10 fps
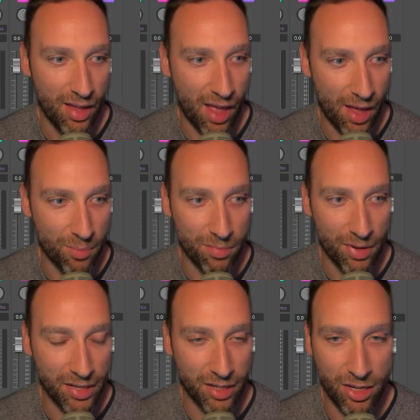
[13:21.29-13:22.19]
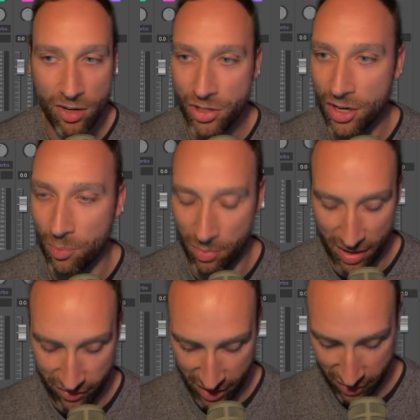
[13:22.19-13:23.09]
It's a huge number,
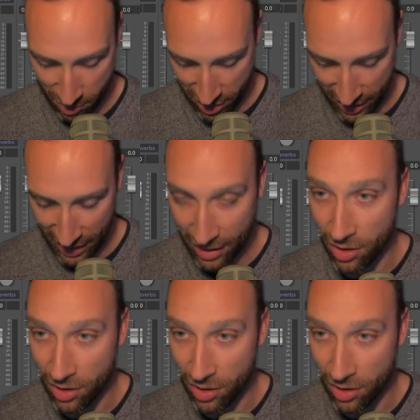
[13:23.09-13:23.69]
but if I put the click